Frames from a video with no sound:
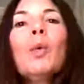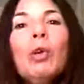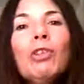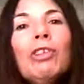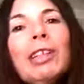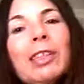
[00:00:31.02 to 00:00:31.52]

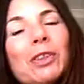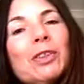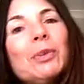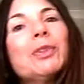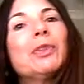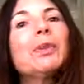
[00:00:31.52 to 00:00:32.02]
What you need to
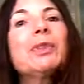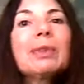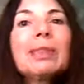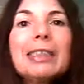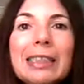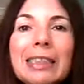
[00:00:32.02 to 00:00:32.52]
do is use
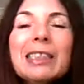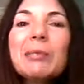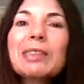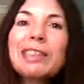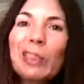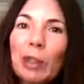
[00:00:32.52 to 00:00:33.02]
your
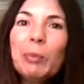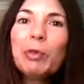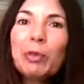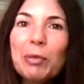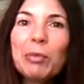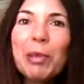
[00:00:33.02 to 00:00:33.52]
systems to help
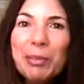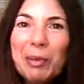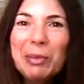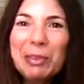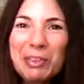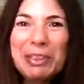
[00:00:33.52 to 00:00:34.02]
you remember
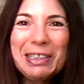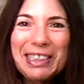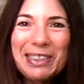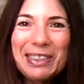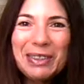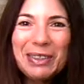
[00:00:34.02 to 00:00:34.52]
what you
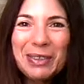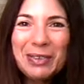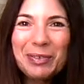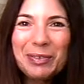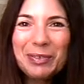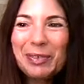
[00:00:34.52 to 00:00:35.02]
need to do.
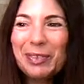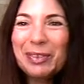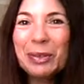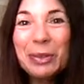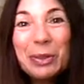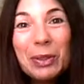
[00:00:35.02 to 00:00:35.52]

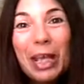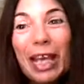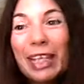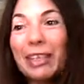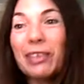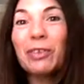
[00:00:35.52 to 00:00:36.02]

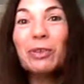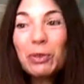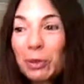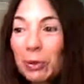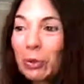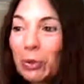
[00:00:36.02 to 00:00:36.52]
And your
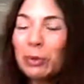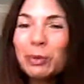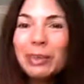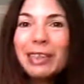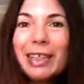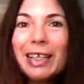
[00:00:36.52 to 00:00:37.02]

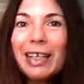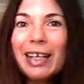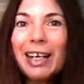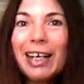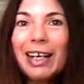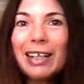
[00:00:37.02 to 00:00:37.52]
tools,
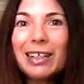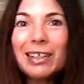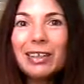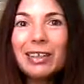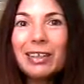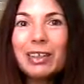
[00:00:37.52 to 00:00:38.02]

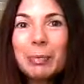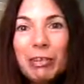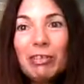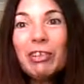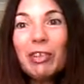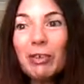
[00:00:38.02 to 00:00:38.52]

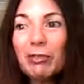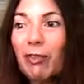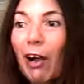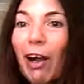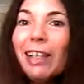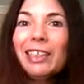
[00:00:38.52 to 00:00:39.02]
especially your
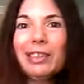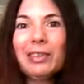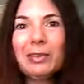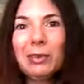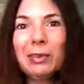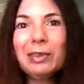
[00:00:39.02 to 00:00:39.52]
filing
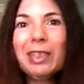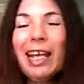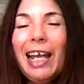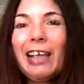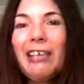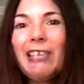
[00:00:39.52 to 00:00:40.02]
tools,
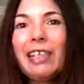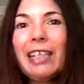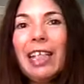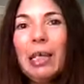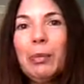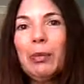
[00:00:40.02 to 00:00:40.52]
actually
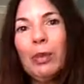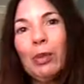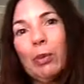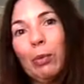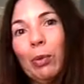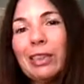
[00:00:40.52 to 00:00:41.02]
enable you
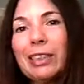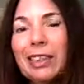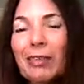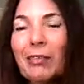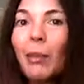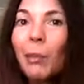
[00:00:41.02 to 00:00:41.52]
to put
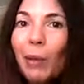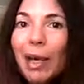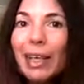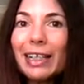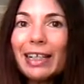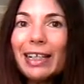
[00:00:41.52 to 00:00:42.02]
stuff
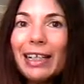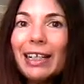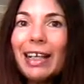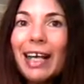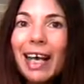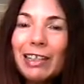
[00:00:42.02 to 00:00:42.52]
away
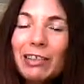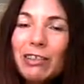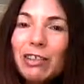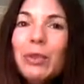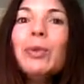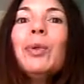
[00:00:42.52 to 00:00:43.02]

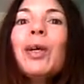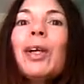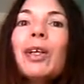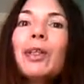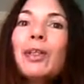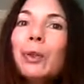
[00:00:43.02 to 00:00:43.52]
until
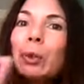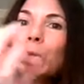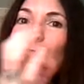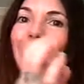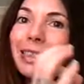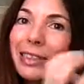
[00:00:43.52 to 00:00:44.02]

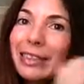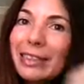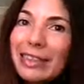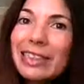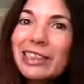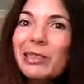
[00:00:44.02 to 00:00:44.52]
your
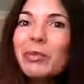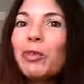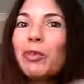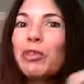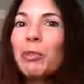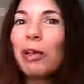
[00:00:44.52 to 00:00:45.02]
system
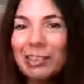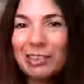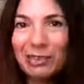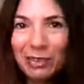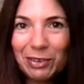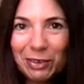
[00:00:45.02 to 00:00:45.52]

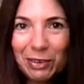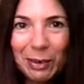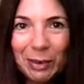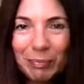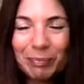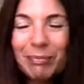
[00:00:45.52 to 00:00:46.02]
reminds you to do it.